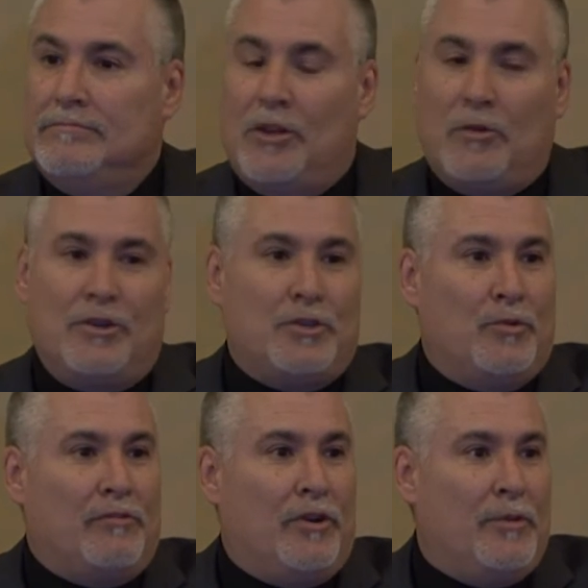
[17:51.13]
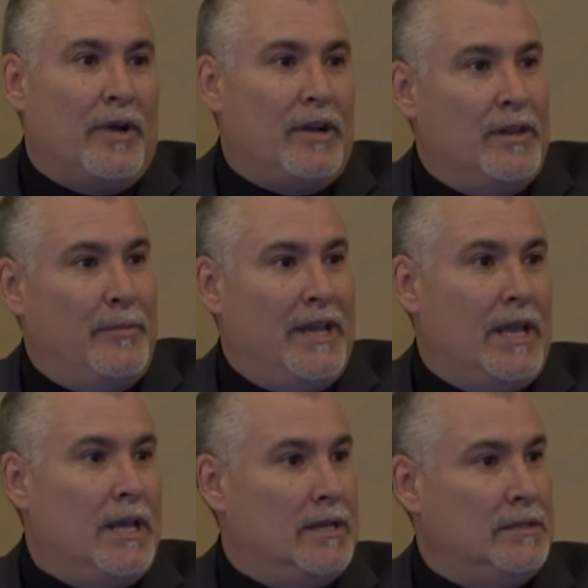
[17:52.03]
Otherwise, you would have heard about it in the B,
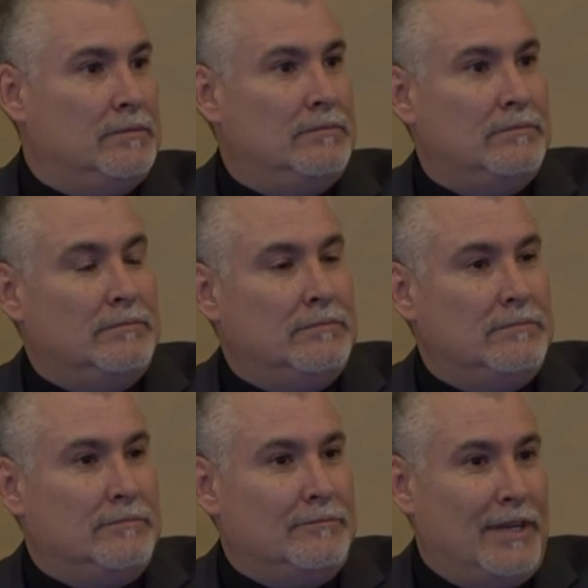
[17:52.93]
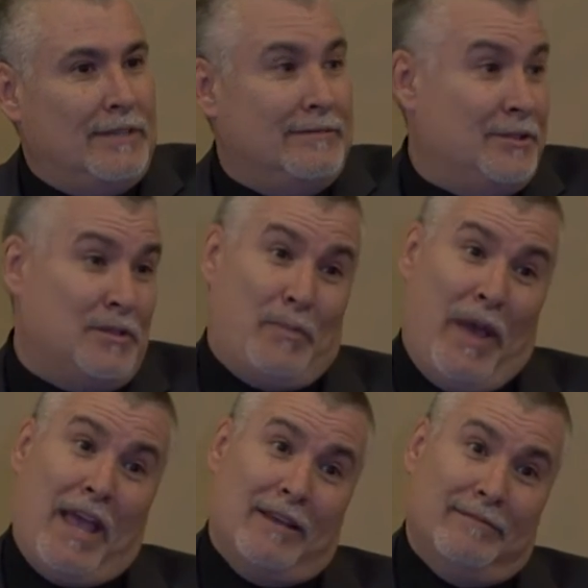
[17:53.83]
right? Because it's
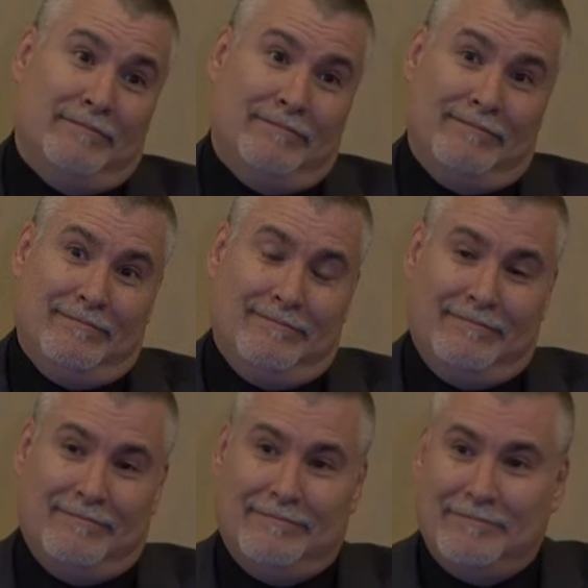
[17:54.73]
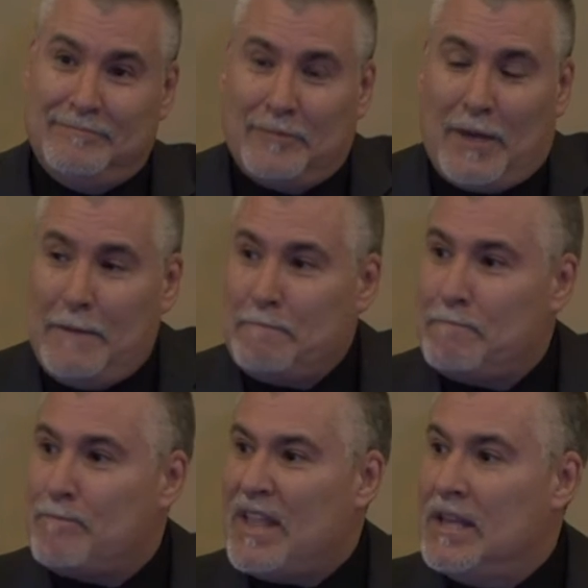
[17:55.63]
pay. Okay?
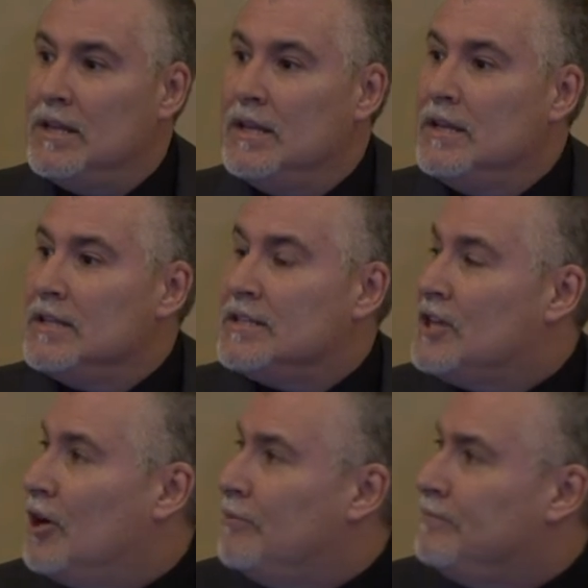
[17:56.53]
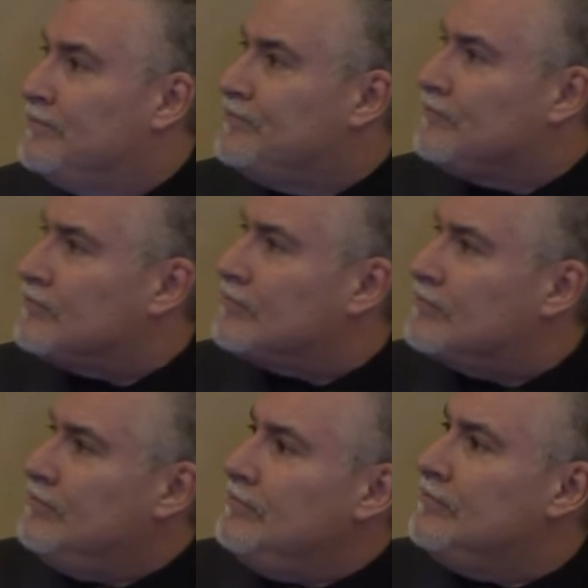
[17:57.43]
So,
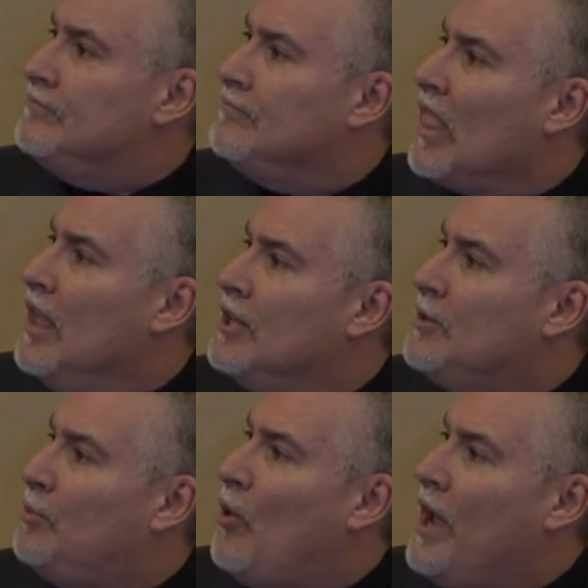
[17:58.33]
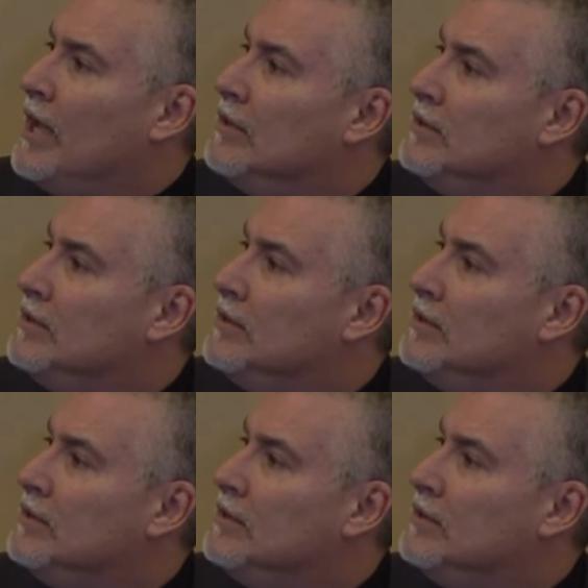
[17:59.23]
deploying.